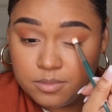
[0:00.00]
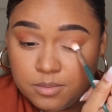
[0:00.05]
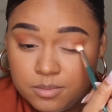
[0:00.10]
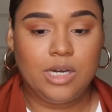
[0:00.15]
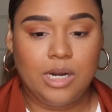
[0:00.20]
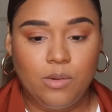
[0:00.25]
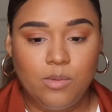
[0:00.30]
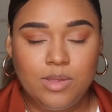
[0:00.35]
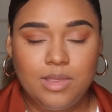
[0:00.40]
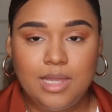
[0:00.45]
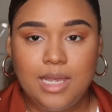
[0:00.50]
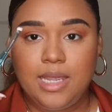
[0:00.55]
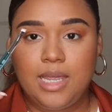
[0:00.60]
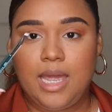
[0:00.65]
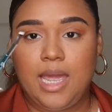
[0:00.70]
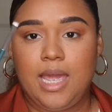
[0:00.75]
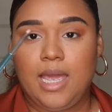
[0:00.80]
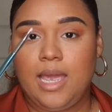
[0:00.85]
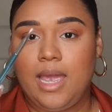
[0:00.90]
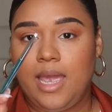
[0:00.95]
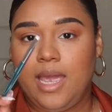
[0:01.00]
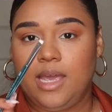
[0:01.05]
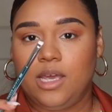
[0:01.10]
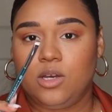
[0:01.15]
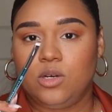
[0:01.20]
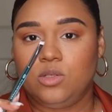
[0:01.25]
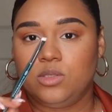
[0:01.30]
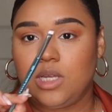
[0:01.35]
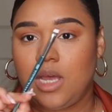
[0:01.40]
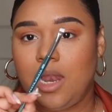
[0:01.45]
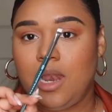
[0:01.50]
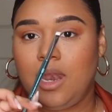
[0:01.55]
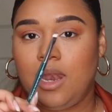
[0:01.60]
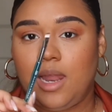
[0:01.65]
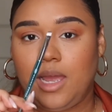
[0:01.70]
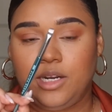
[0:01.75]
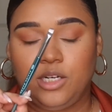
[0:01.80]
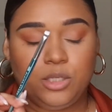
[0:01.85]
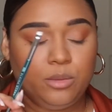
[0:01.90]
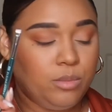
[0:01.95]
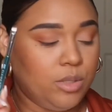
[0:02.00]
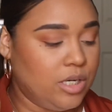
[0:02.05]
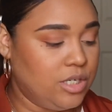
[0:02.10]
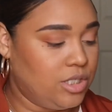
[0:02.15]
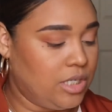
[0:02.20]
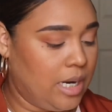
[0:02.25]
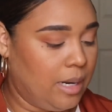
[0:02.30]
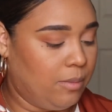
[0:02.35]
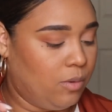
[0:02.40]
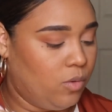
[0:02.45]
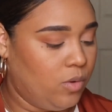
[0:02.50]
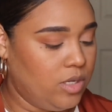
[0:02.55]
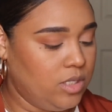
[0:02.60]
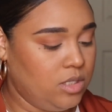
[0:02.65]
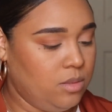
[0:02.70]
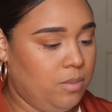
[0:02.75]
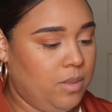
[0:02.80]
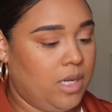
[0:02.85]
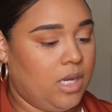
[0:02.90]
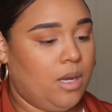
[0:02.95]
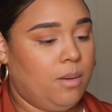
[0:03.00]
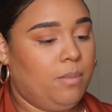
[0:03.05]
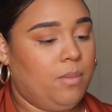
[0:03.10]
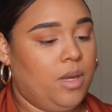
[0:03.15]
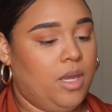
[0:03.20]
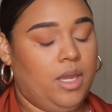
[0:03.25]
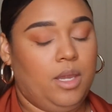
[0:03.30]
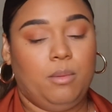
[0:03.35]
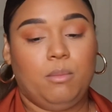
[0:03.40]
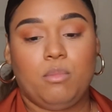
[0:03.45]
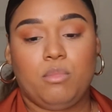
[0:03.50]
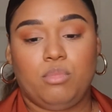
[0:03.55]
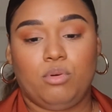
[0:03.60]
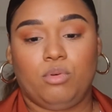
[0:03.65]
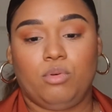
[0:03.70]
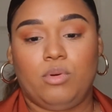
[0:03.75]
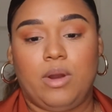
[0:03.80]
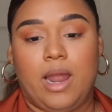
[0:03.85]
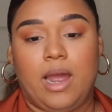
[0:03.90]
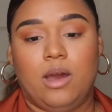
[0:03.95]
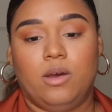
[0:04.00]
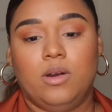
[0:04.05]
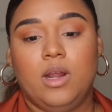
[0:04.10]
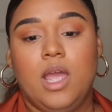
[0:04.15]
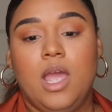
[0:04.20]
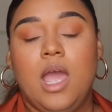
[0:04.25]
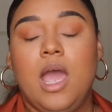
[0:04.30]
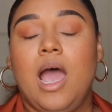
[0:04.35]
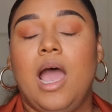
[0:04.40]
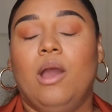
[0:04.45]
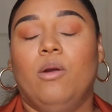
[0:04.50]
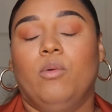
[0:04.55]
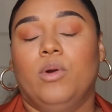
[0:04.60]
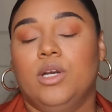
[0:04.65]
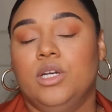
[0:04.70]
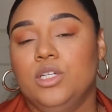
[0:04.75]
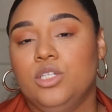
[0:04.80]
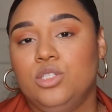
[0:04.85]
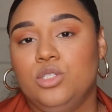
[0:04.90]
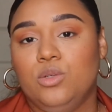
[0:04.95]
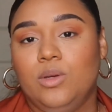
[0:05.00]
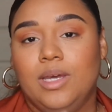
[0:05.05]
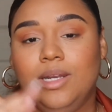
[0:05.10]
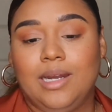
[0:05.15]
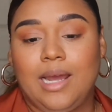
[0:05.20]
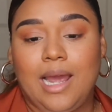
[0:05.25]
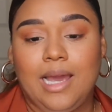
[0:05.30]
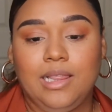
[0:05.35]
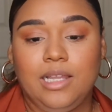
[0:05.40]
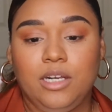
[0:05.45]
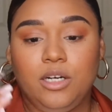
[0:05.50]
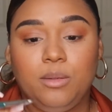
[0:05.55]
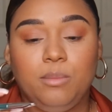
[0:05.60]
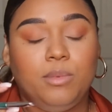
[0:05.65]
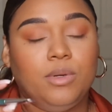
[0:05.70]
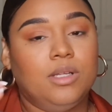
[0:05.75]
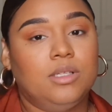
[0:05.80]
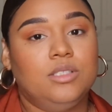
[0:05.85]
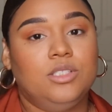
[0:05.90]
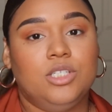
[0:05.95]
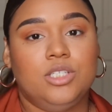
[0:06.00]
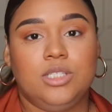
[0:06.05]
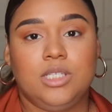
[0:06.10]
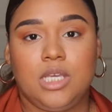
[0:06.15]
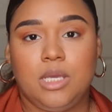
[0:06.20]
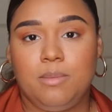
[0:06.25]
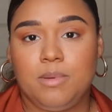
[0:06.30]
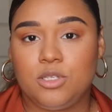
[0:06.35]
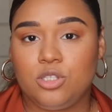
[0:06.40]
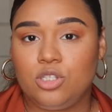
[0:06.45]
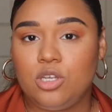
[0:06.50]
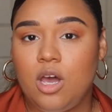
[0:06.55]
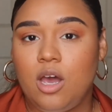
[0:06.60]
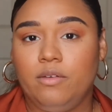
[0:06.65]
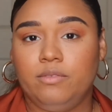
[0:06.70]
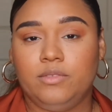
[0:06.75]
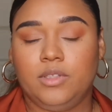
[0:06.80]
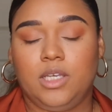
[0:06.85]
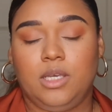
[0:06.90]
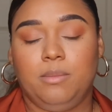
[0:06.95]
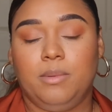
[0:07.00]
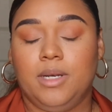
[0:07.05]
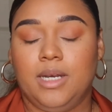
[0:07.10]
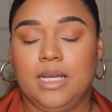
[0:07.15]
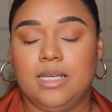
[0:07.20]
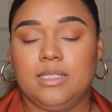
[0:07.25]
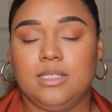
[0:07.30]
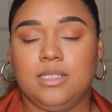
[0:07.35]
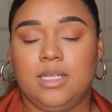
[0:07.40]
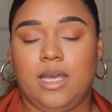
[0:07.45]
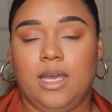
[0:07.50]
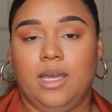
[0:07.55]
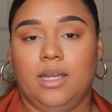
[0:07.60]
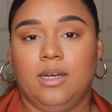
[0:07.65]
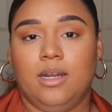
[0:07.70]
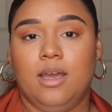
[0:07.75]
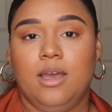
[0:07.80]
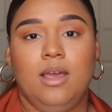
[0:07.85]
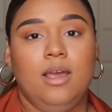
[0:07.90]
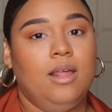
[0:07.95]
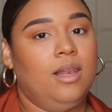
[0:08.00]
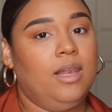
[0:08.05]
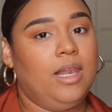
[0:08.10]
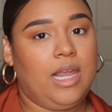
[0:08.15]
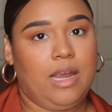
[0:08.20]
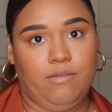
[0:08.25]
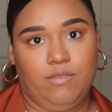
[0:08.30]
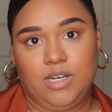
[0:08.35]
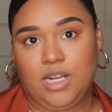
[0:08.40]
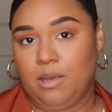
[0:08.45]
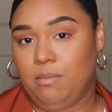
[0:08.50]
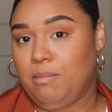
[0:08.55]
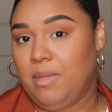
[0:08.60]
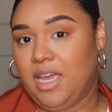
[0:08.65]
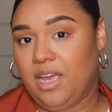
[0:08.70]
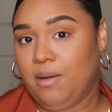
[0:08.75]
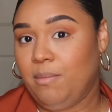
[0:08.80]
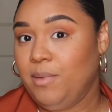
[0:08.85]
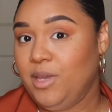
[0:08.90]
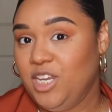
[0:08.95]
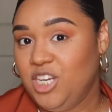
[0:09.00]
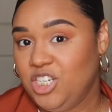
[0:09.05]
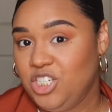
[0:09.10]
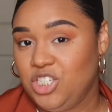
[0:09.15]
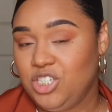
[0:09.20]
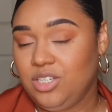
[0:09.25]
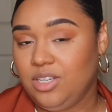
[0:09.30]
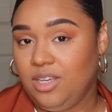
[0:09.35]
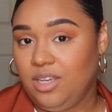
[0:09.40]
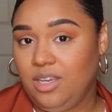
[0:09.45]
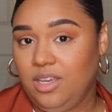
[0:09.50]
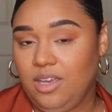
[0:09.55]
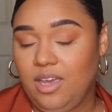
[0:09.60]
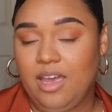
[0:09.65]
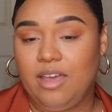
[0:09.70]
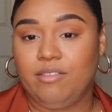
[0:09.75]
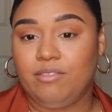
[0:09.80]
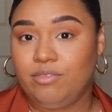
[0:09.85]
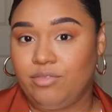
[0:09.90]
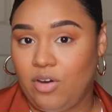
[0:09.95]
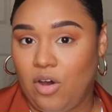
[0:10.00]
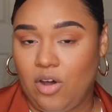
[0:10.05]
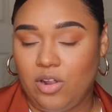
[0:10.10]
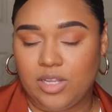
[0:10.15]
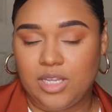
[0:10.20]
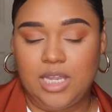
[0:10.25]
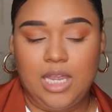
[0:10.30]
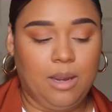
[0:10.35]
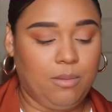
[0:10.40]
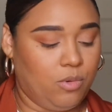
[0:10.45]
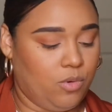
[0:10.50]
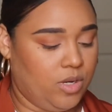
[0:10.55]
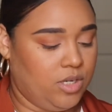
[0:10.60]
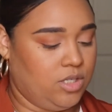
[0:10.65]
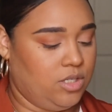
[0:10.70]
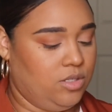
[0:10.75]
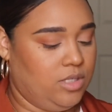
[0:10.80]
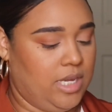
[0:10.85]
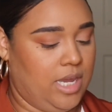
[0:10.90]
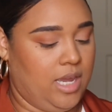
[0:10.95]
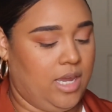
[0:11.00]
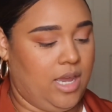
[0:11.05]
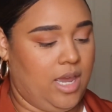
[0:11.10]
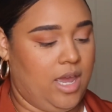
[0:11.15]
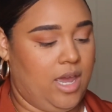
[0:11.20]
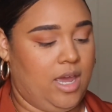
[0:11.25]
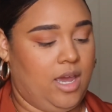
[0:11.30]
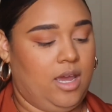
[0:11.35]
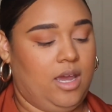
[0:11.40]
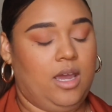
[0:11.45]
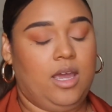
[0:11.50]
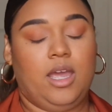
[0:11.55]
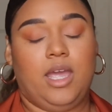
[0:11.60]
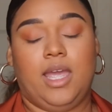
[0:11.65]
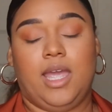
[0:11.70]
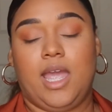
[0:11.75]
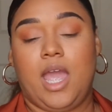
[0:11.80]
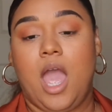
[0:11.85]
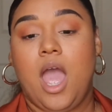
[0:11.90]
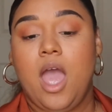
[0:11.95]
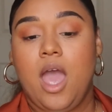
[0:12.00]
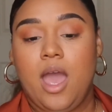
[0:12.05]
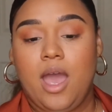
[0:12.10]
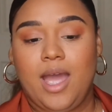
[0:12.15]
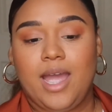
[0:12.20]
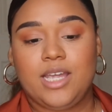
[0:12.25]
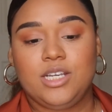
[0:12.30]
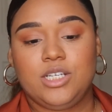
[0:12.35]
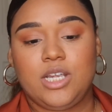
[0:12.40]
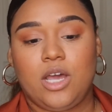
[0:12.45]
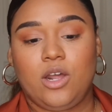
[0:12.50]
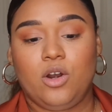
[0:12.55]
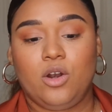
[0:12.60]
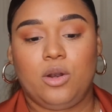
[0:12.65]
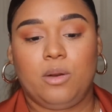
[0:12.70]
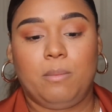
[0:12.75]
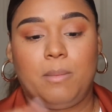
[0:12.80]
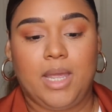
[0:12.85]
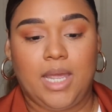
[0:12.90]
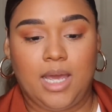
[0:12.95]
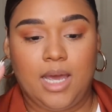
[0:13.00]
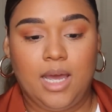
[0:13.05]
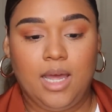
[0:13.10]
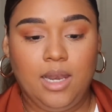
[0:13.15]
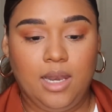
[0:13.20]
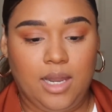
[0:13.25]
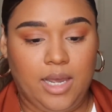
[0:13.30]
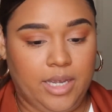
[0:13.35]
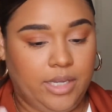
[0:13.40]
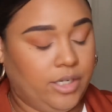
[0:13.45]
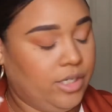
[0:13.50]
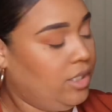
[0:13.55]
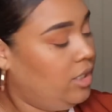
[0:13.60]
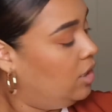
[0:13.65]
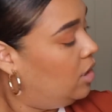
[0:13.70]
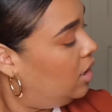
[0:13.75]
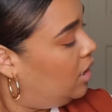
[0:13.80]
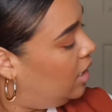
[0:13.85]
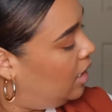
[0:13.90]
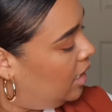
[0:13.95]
Now with like a angled liner brush, I'm going to pick up a brown. I wanted to do an eyeliner, but just to keep it soft, keep it nice and everyday makeup-ish-y and fall-y, I'm going to take a eyeshadow to make a liner.